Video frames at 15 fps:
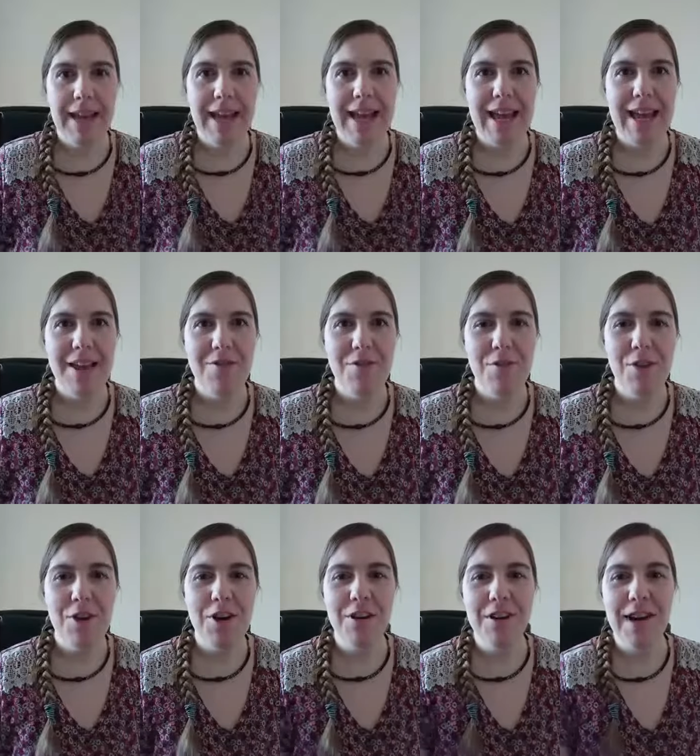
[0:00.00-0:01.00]
Hey
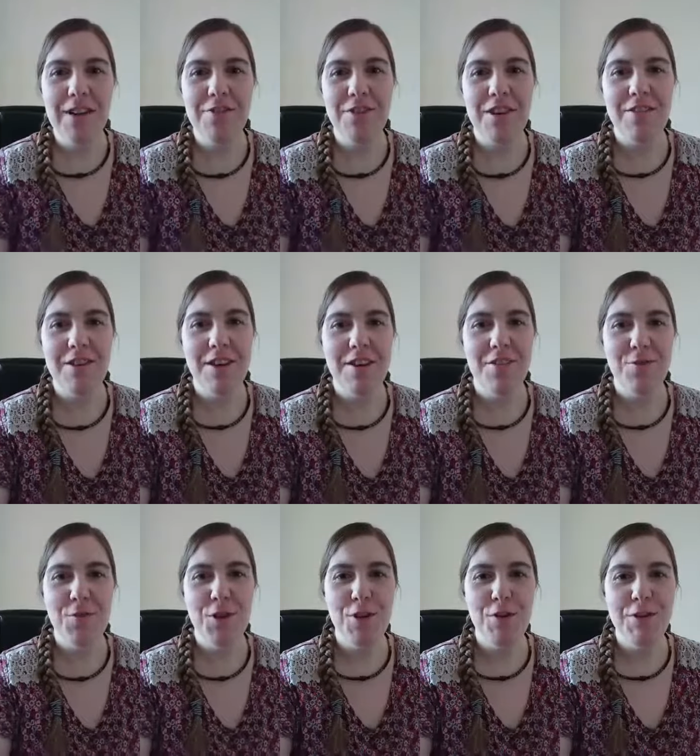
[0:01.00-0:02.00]
everyone, after having a
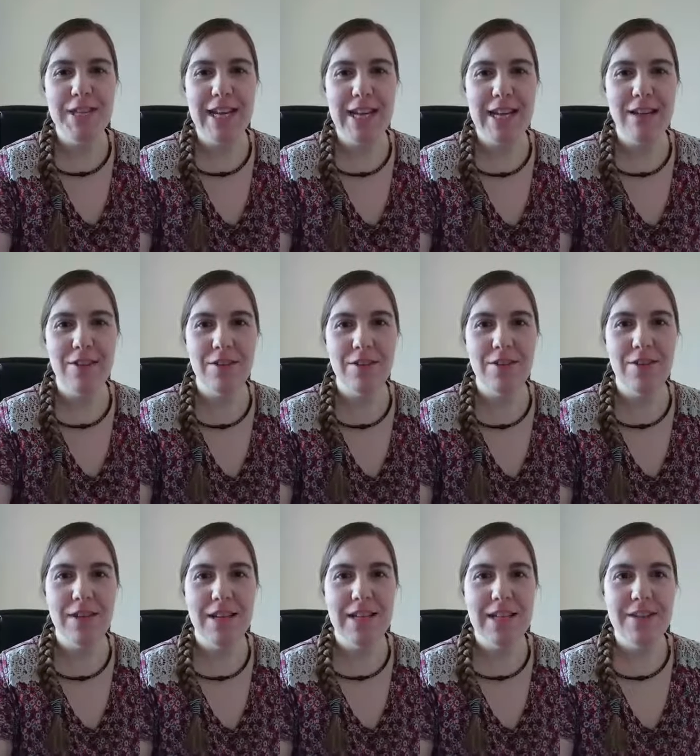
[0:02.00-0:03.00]
few technical
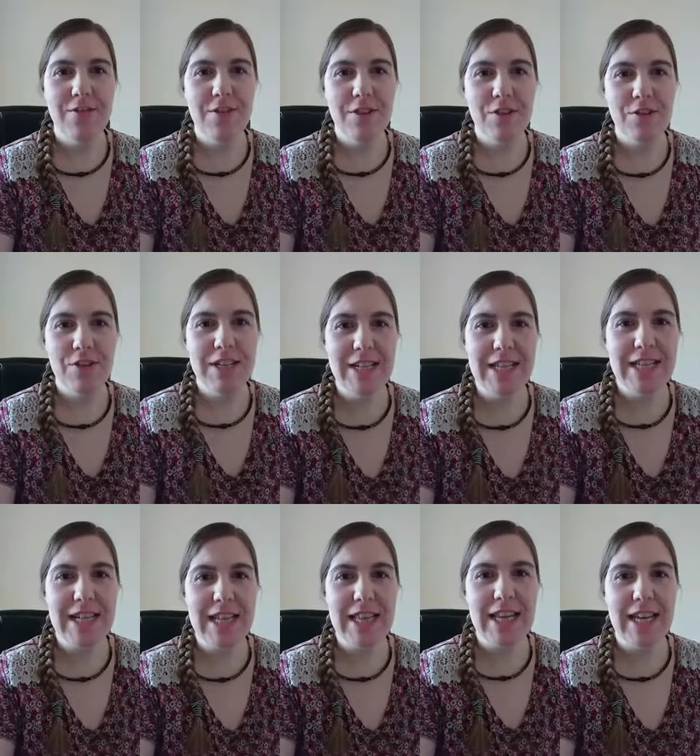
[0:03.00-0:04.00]
difficulties,
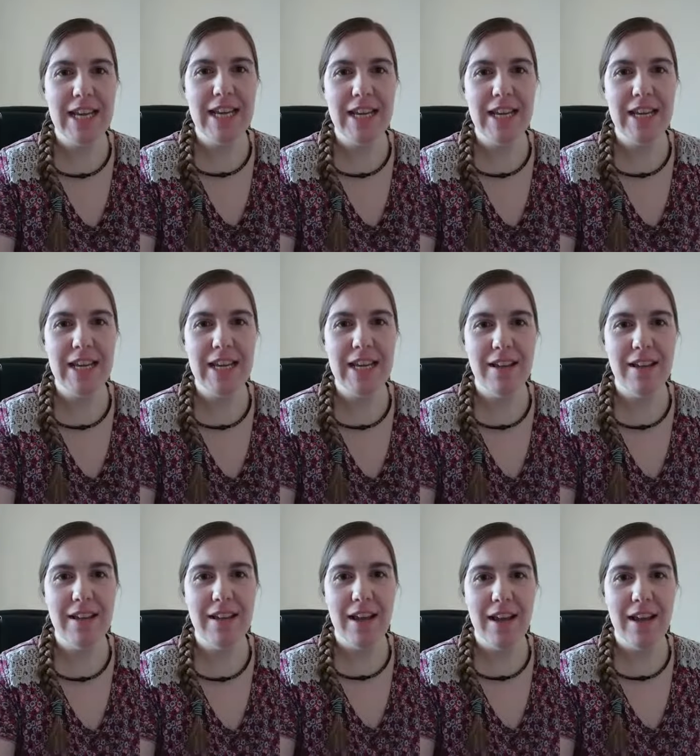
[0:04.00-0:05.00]
I think
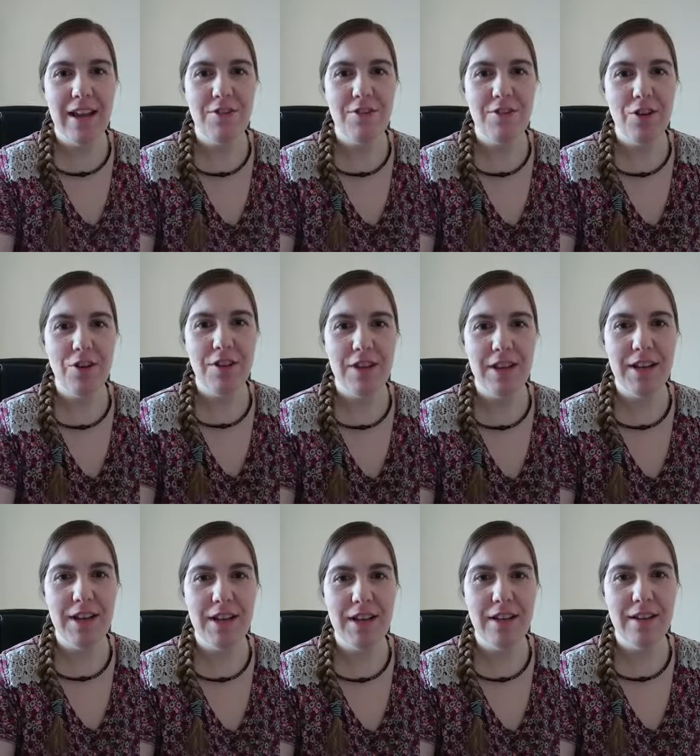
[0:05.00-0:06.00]
I've got
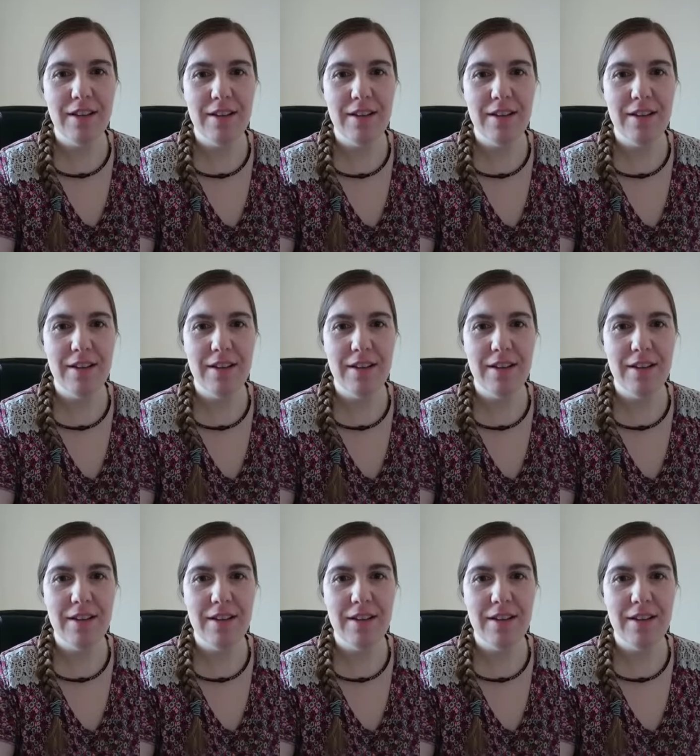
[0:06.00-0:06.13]
there.